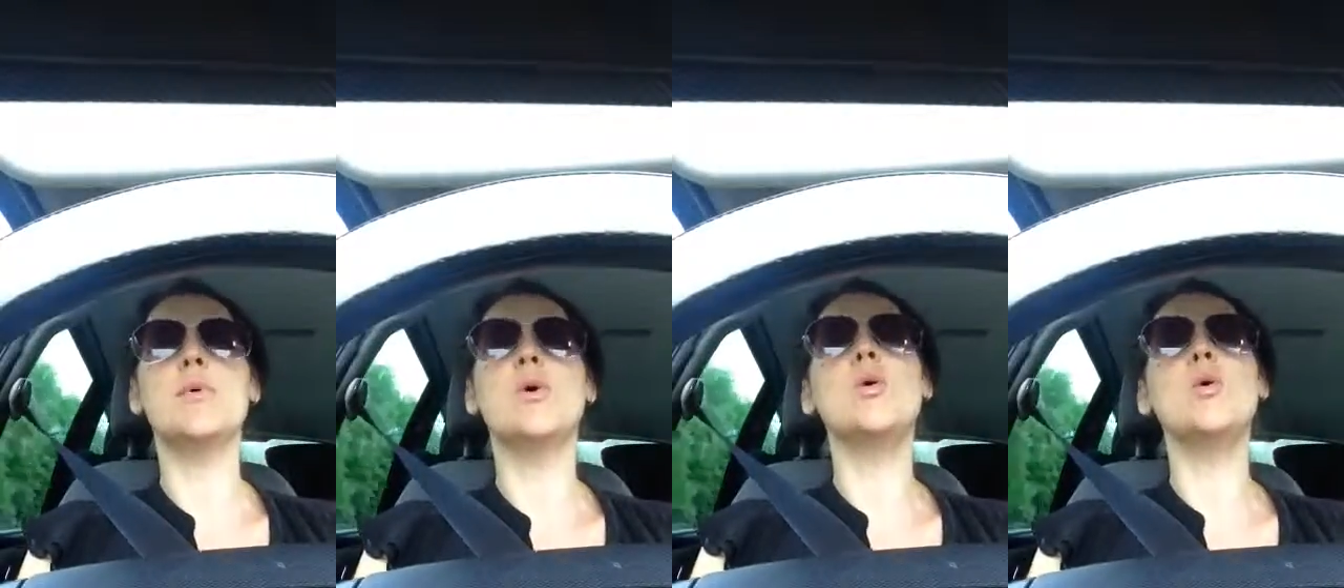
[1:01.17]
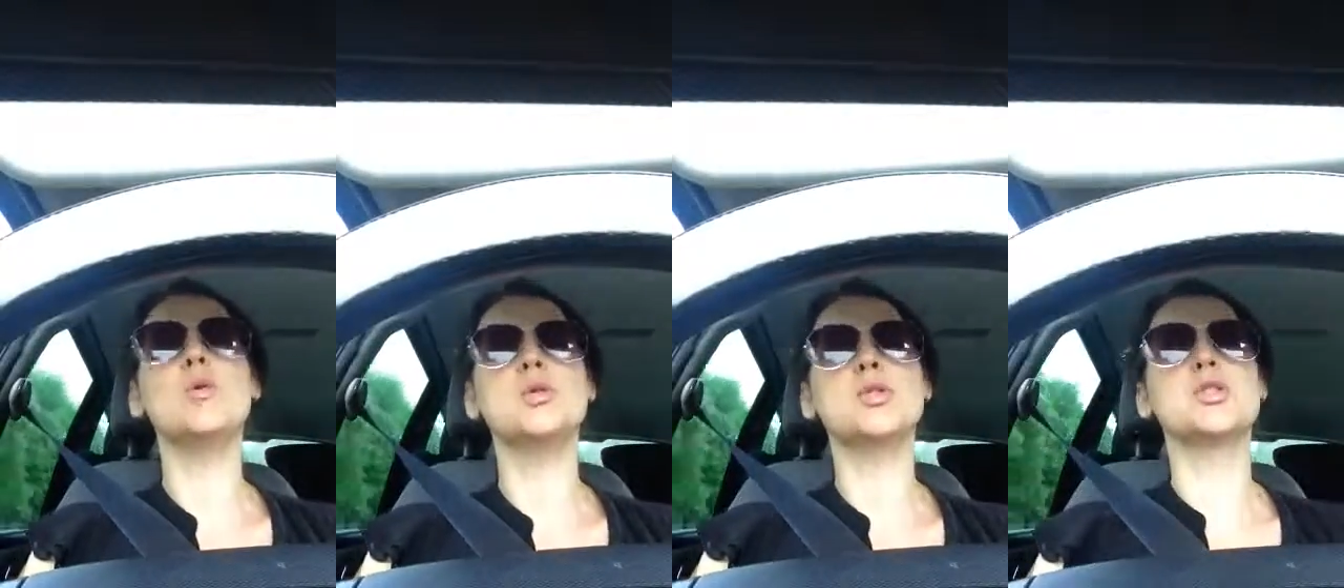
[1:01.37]

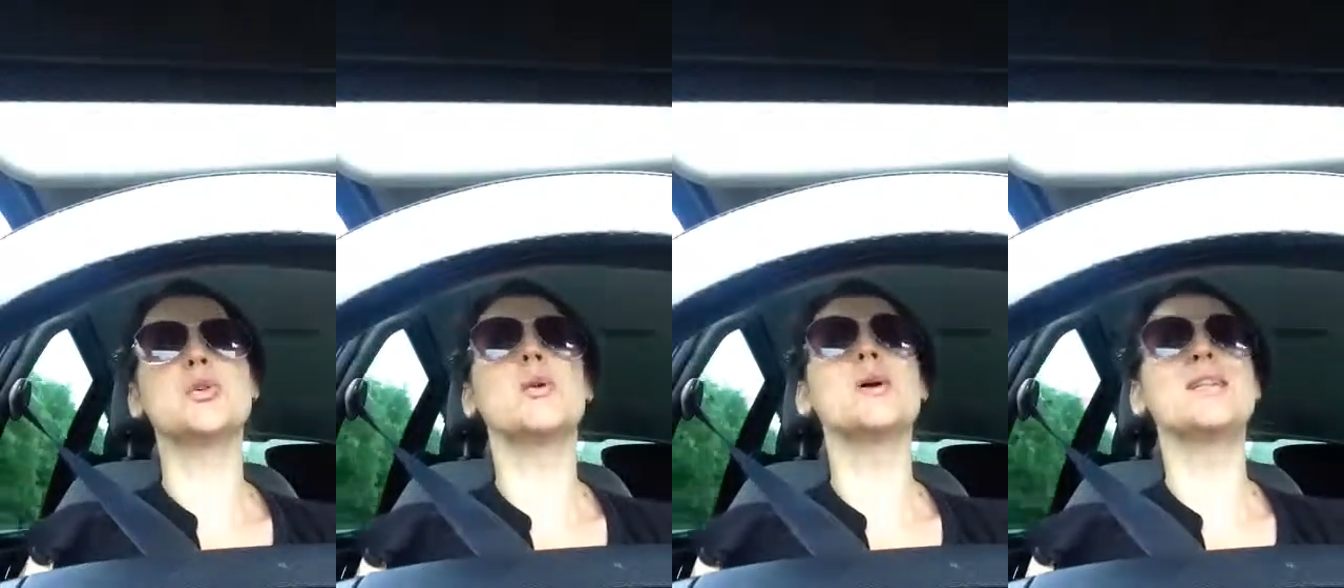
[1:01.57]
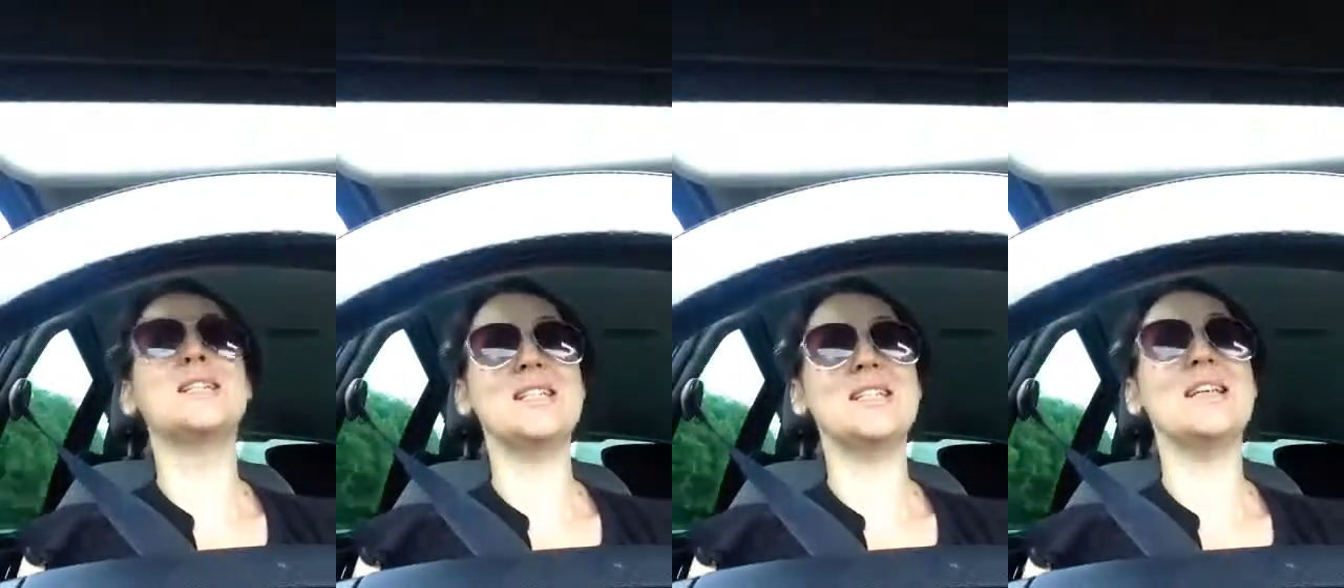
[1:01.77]
but
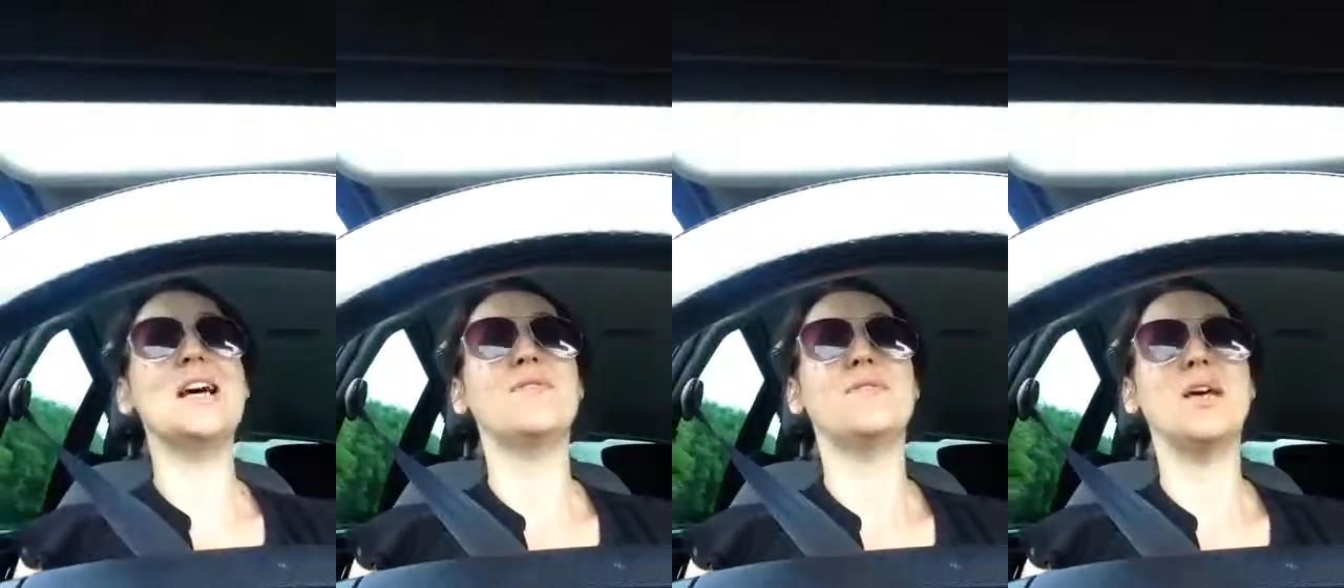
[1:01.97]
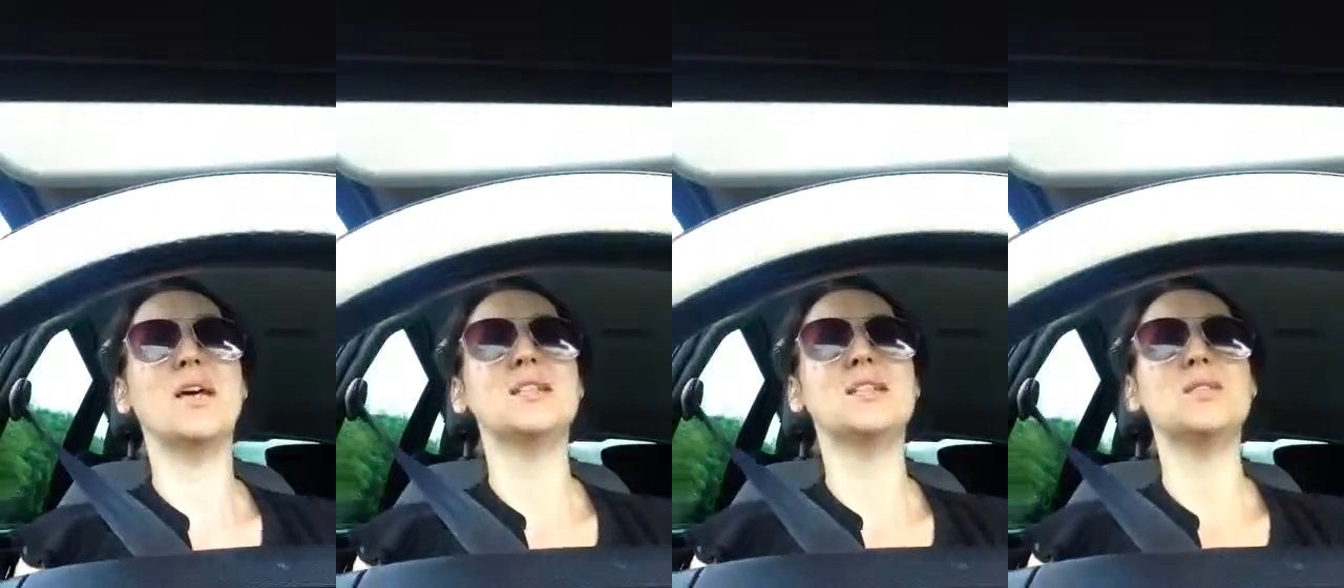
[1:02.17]
also I did
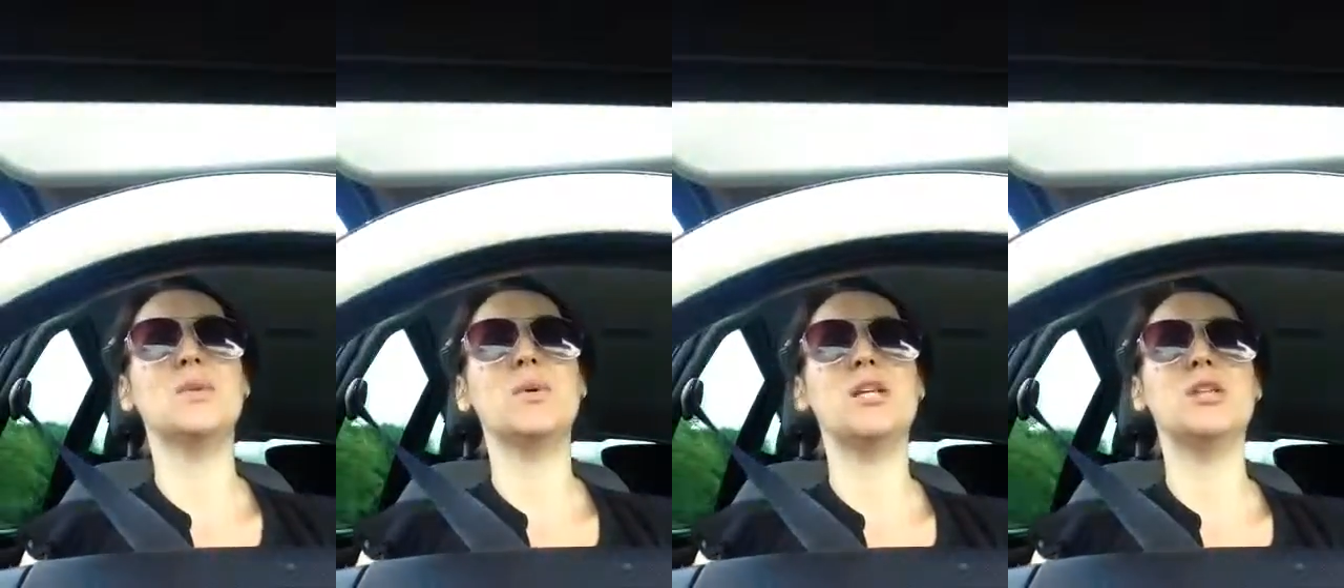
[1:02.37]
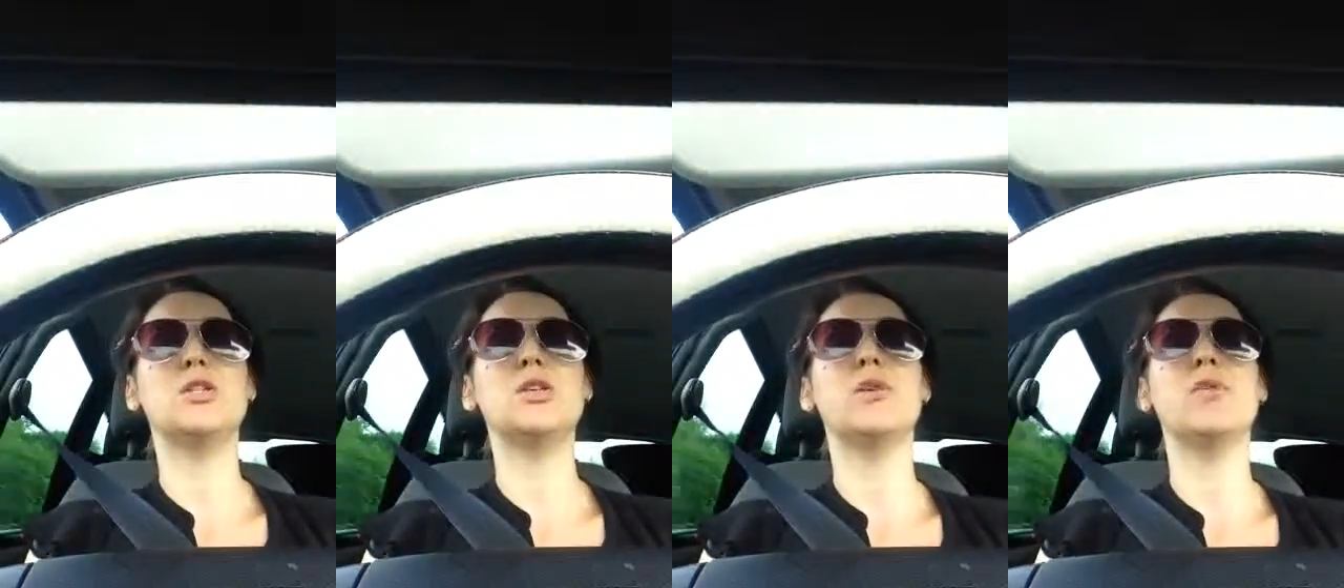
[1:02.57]
have that
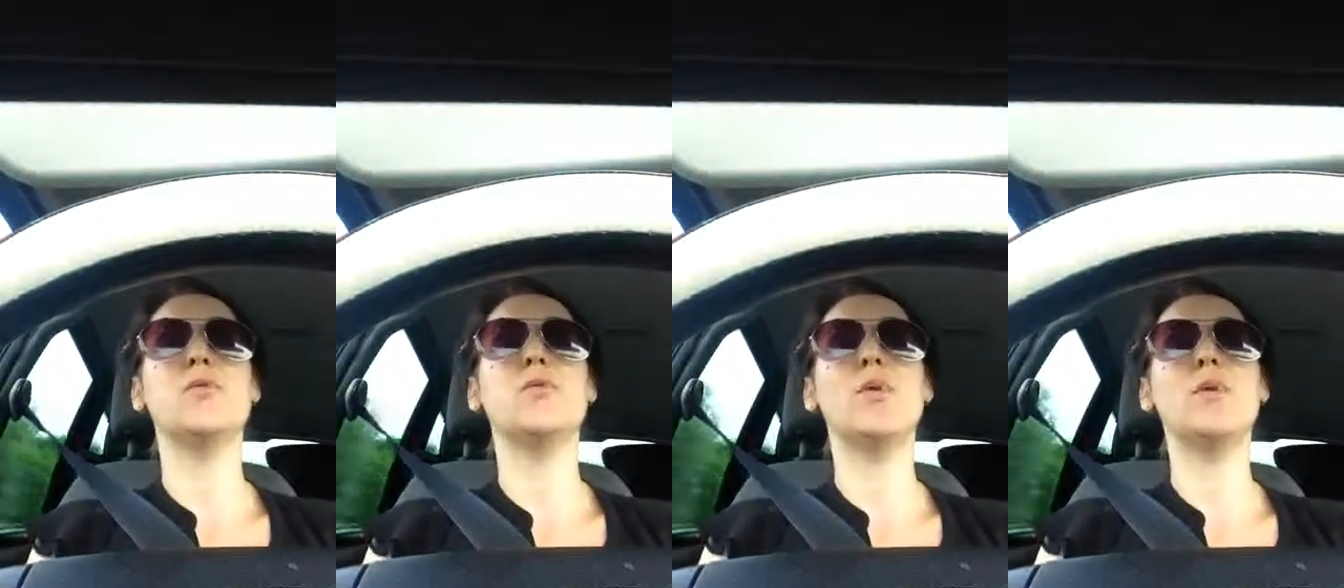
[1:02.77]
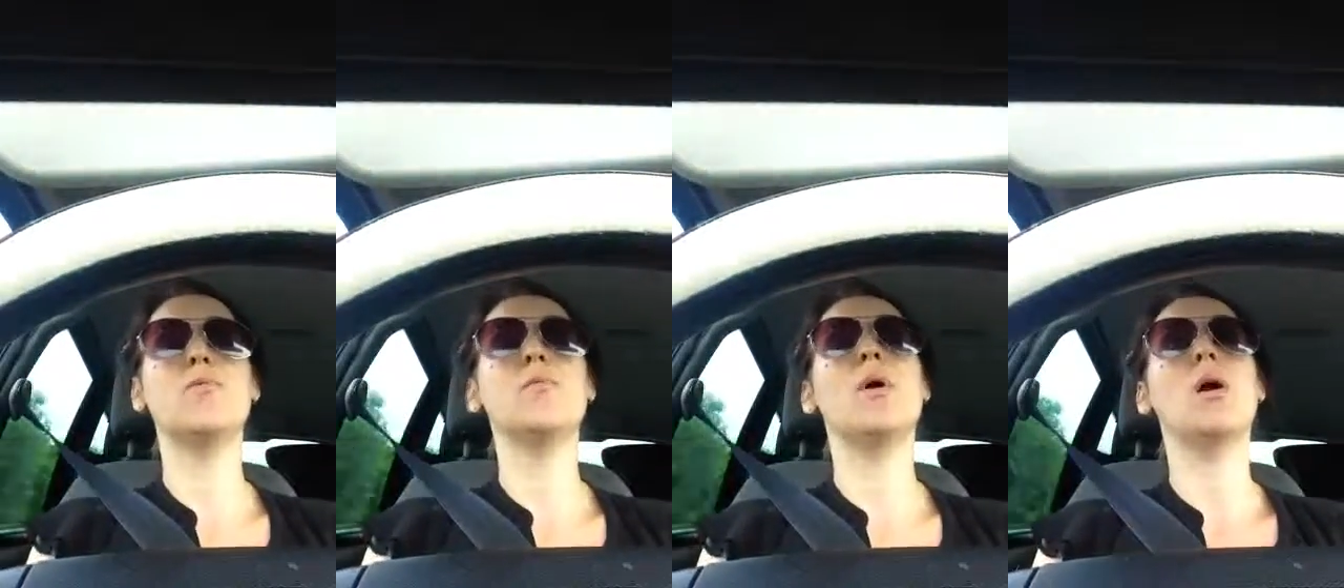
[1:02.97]
sweet
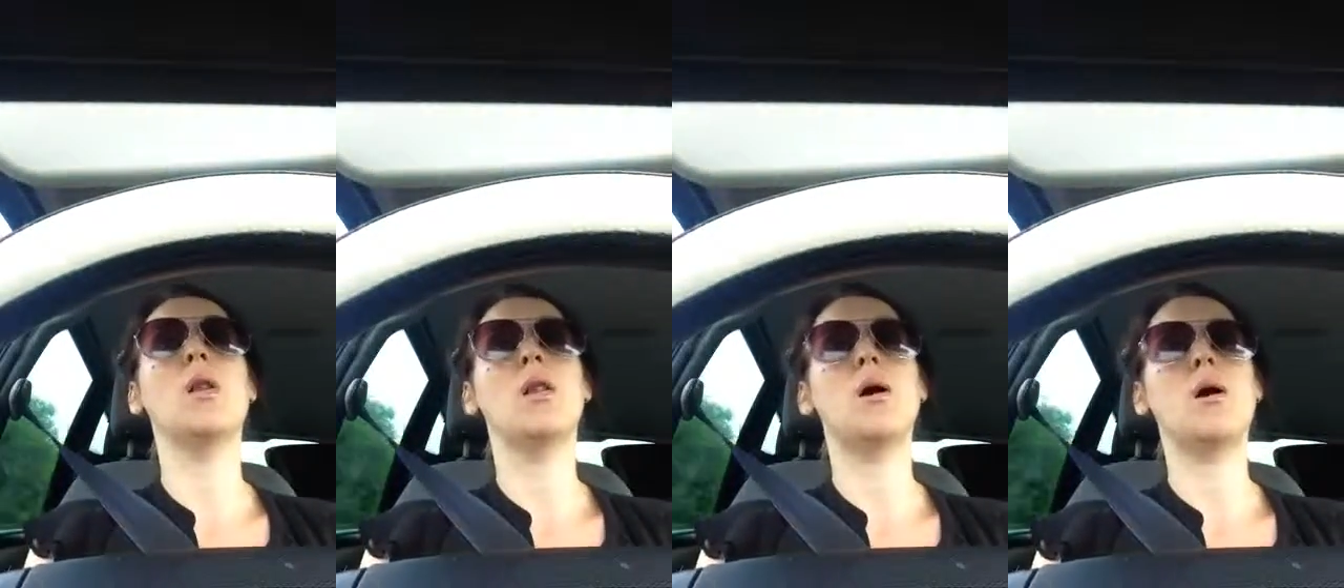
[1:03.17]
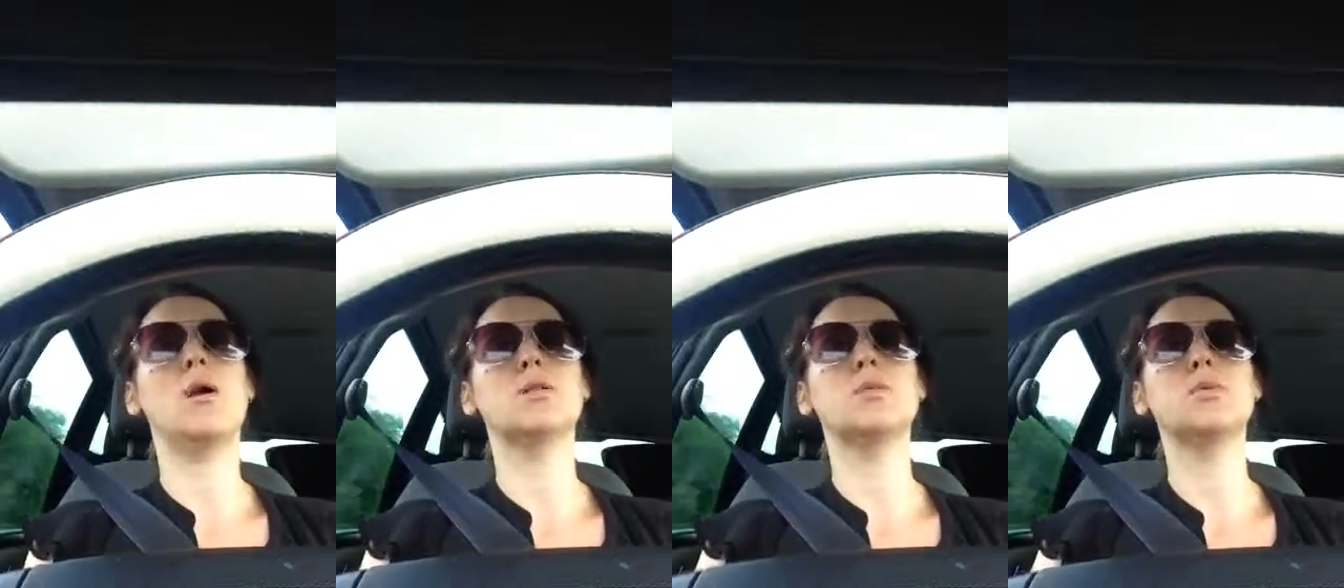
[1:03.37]
tooth with my
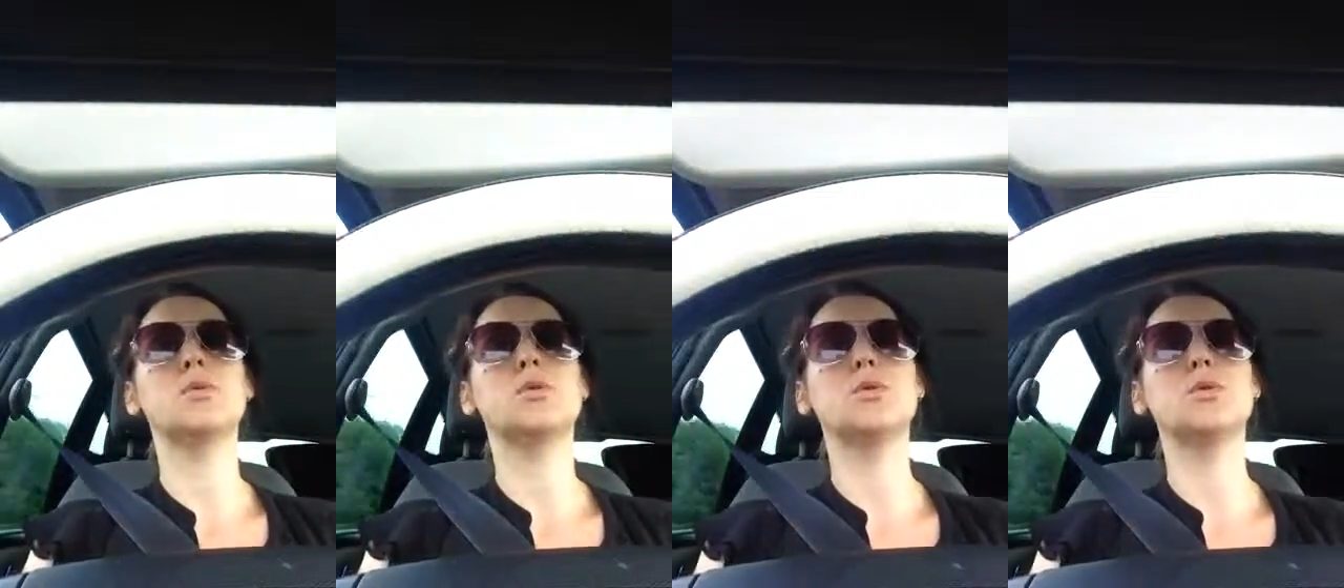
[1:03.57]
last,